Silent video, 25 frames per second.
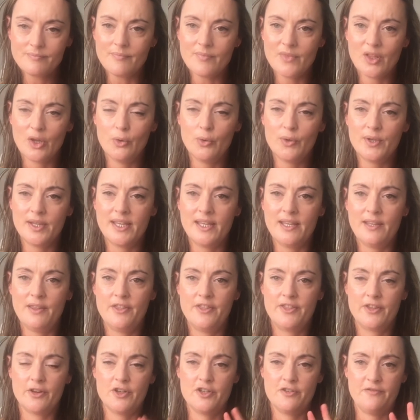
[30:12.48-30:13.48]
Okay,
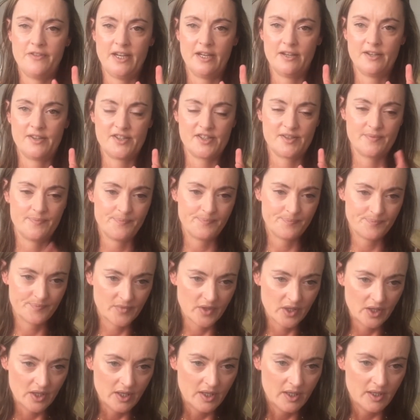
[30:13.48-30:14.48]
third verse.
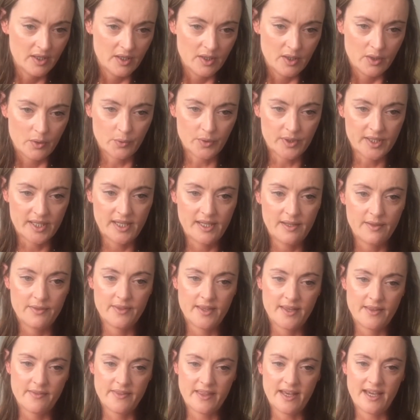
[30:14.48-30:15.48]
Okay,
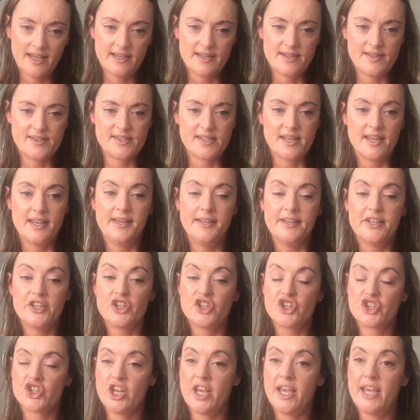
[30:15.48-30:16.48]
that is
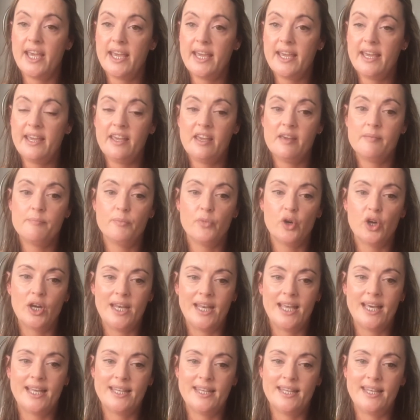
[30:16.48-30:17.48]
she
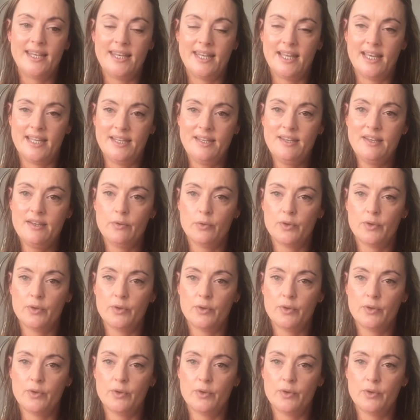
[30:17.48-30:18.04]
molanan.